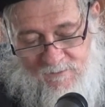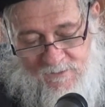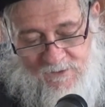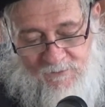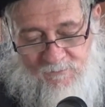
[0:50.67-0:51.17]

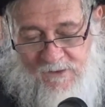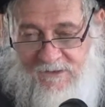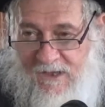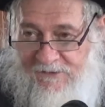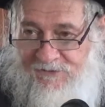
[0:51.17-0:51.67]
They didn't
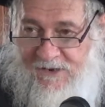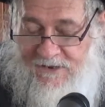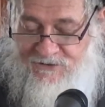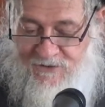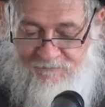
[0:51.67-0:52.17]
realize the
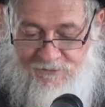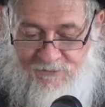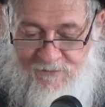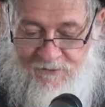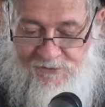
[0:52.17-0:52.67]
Chashivas
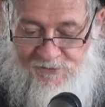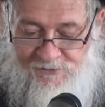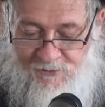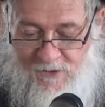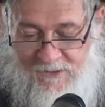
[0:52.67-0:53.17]
of Eretz
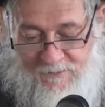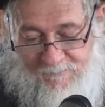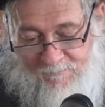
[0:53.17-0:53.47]
Yisrael.